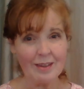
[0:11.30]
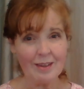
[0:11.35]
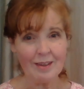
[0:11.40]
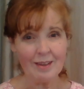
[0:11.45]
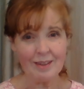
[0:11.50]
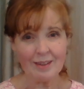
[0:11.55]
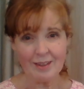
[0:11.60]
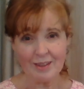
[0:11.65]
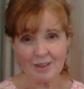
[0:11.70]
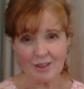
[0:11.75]

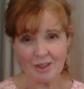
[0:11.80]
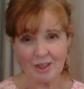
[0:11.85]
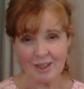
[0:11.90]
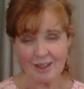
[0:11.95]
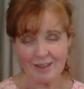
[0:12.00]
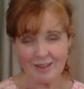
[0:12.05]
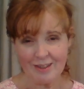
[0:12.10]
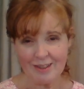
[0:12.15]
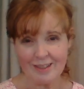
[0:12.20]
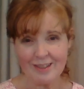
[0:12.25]
a la
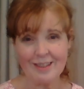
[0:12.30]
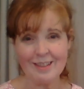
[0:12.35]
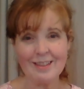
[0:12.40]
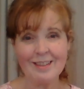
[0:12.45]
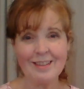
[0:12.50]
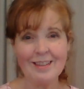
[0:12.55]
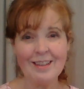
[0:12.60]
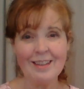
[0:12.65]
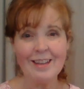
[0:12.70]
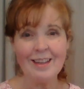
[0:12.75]
Jane
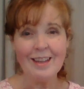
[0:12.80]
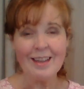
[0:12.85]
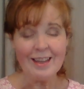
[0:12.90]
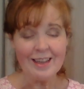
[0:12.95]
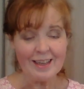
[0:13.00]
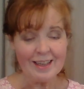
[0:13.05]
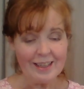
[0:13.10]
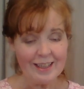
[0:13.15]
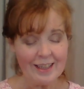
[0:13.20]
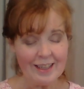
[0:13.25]
Austen.
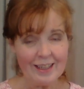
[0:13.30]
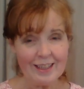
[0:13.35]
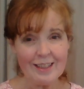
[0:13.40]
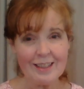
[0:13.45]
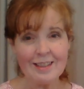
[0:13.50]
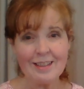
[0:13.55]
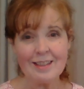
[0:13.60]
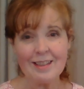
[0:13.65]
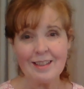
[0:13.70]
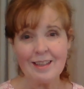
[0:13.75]

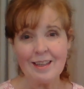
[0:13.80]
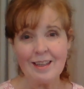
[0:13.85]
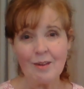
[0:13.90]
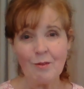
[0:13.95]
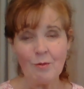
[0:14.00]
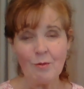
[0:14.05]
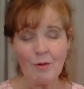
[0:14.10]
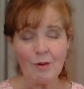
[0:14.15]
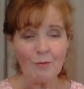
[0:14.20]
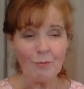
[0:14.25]
Ladies,
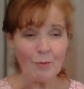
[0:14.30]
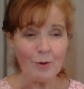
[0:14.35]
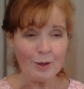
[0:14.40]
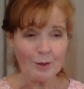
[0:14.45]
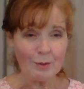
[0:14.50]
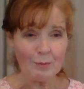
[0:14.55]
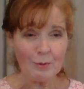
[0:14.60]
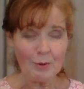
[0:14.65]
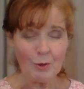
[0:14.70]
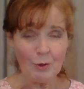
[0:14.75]

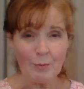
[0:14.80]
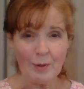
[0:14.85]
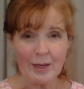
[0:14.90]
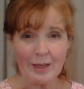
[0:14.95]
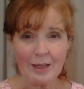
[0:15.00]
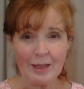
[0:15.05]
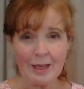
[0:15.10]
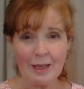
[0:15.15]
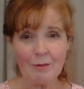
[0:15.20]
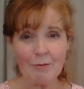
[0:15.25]
welcome to
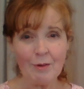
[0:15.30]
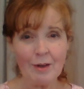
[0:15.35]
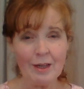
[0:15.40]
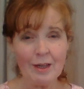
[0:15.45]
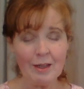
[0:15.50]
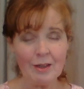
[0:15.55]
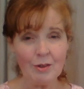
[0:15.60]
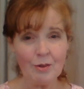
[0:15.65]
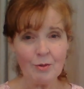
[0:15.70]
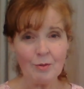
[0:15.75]
Homemaking
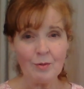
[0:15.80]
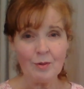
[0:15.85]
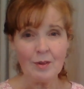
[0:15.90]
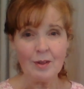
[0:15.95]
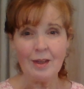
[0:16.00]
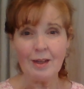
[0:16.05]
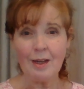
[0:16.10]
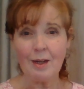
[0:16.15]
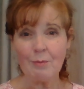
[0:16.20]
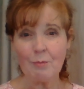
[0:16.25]
Radio.
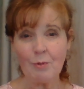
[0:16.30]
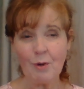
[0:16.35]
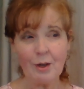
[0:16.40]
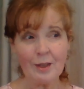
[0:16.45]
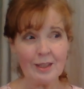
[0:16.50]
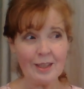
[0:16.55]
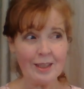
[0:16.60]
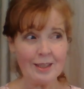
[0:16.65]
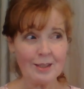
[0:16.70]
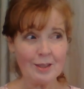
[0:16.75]
I'm
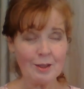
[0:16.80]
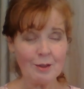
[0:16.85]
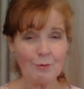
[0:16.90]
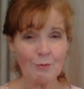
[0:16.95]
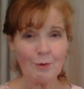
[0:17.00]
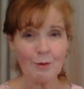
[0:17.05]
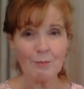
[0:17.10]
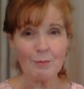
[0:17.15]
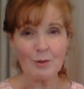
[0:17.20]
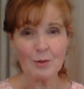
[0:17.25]
broadcasting
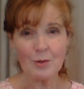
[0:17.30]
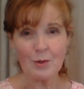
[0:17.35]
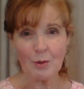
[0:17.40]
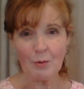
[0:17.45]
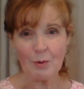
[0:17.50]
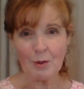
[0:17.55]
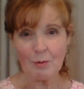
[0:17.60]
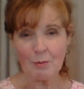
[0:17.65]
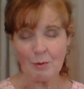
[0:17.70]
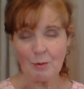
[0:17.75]
from the
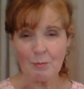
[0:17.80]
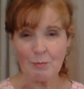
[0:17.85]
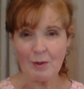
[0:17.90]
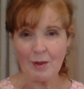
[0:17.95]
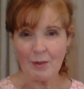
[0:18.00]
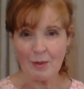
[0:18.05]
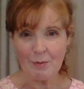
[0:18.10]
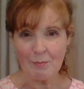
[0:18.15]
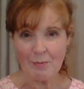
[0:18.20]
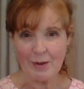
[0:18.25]
sewing room
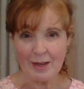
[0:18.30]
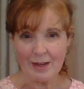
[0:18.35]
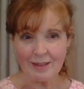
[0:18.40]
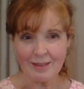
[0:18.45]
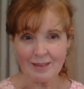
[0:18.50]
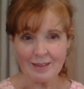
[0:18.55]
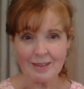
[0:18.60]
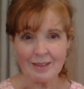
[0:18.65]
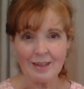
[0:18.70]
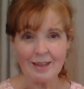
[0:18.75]
in the
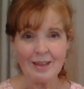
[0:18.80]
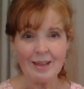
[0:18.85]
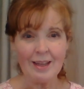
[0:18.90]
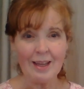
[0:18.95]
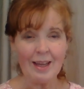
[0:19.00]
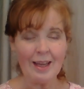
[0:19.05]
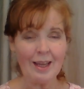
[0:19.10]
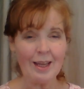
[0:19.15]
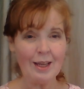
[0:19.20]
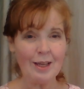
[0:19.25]
manse,
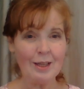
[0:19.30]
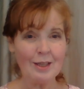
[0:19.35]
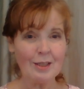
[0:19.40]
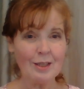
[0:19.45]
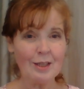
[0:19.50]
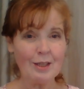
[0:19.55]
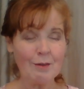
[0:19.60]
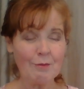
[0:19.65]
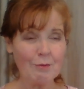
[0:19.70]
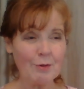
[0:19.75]
and
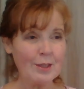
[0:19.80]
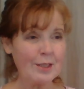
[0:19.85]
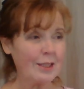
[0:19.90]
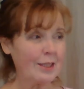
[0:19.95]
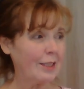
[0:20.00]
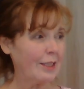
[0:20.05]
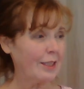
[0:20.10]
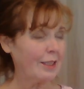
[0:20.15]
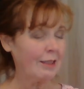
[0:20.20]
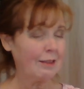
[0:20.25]
I have
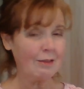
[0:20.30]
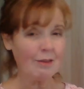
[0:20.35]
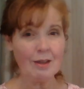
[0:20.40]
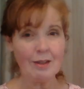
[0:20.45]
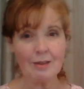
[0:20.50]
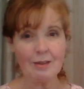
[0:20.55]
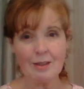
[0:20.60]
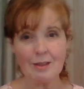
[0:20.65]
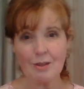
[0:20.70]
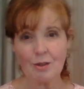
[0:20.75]
recently
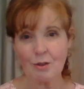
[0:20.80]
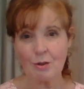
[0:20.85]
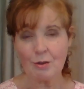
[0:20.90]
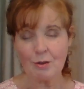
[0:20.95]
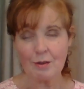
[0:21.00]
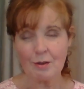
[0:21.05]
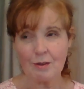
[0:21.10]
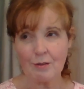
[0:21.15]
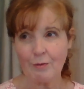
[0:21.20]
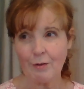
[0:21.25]
got these
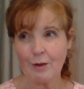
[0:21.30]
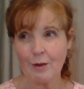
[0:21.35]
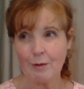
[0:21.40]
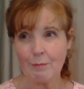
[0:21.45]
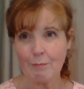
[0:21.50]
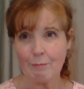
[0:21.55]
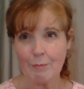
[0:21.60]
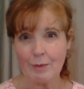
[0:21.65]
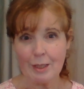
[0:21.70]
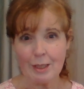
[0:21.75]
curtains
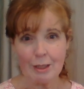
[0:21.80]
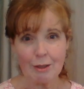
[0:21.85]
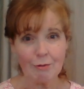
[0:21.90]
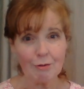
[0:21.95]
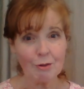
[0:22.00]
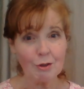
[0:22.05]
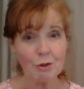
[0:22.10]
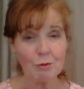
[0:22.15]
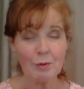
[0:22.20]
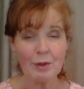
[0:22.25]
from uh,
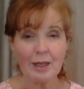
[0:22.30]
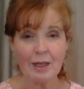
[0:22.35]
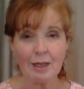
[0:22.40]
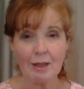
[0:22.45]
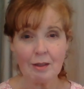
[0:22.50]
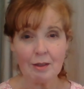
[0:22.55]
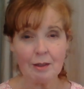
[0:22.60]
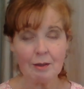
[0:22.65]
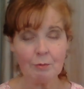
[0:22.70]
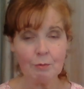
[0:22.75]
Grocery
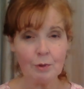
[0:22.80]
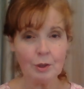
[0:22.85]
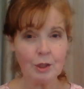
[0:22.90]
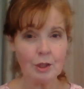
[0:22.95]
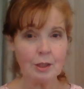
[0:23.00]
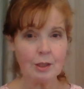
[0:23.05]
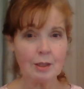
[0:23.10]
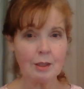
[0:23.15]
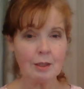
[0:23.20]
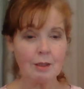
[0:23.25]
Outlet,
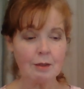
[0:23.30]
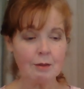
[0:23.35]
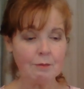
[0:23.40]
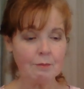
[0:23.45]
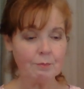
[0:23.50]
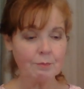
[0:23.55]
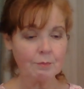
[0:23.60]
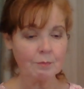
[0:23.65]
which is a